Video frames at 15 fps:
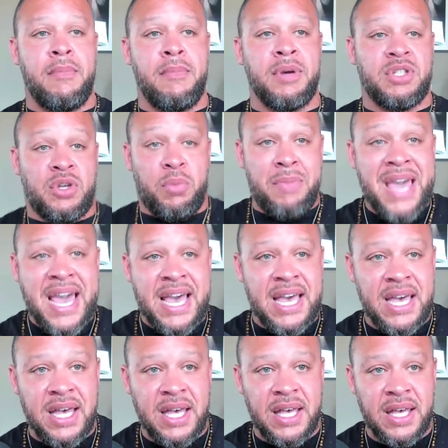But to
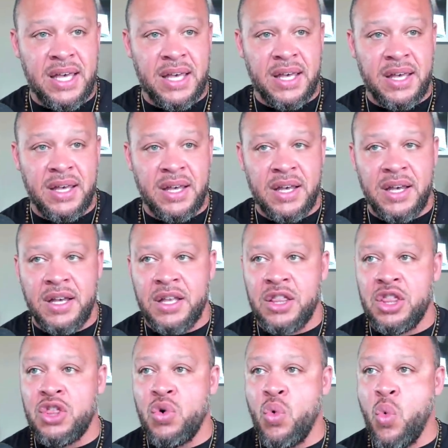me,
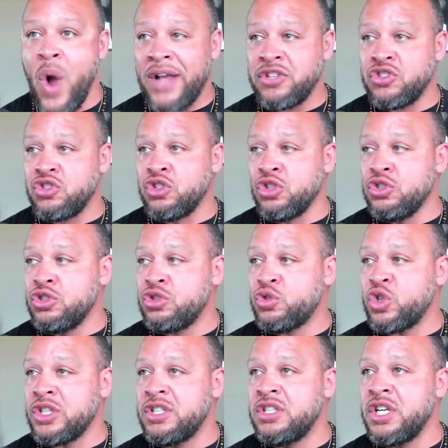the Western
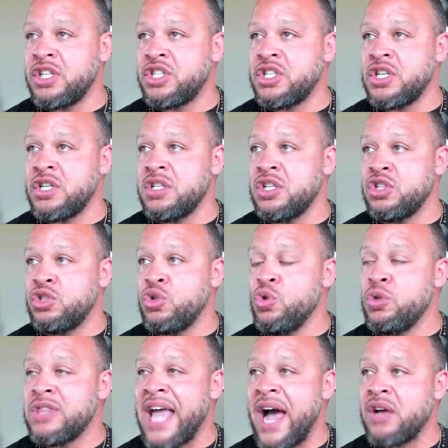tradition, the
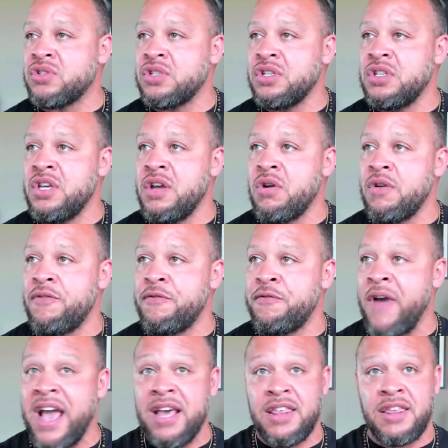2,000 year
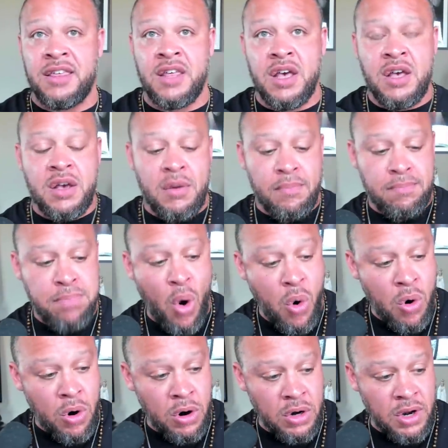faith
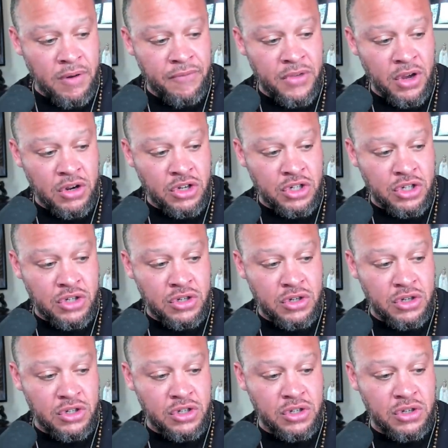born of the
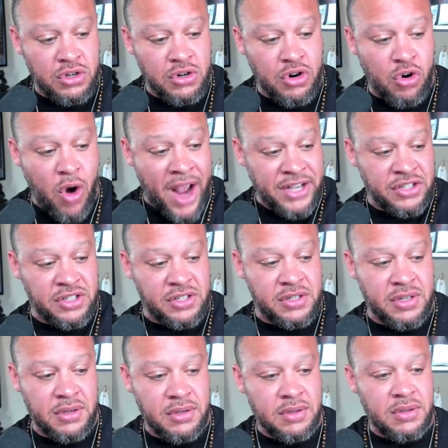
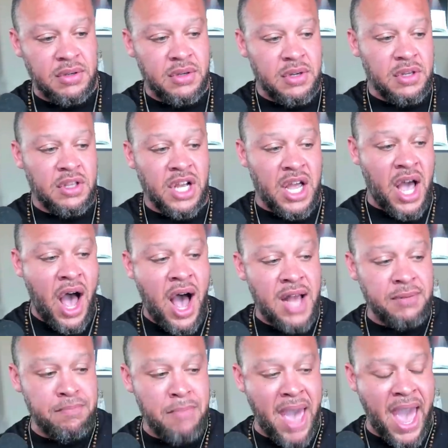Christ, the
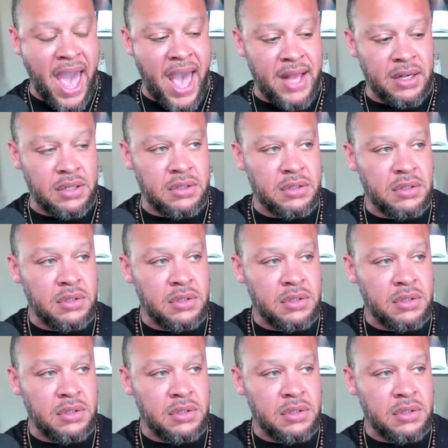God man,